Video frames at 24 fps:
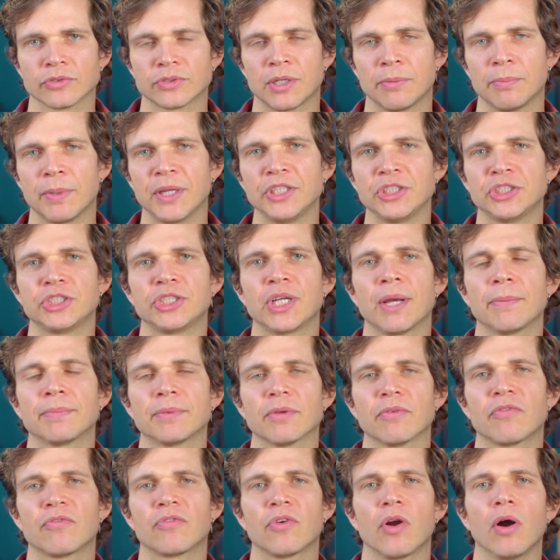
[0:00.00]
They're being shipped
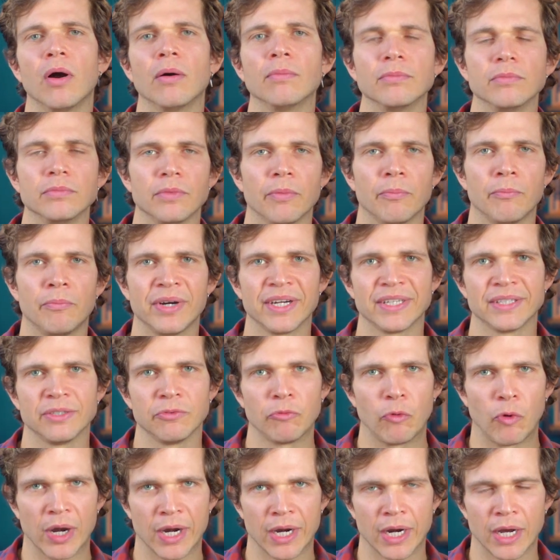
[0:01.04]
from Britain
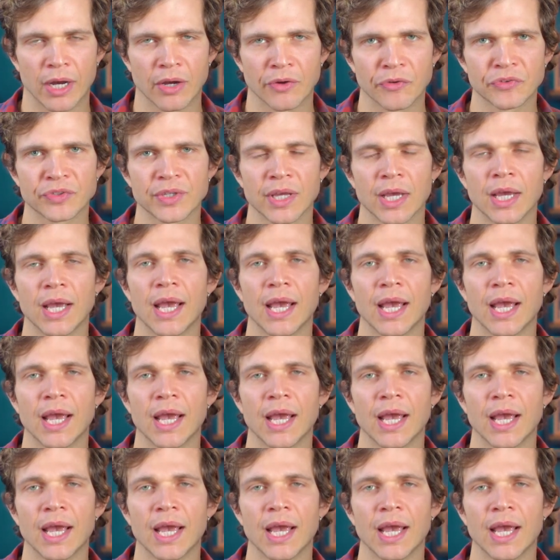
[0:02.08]
warehouse.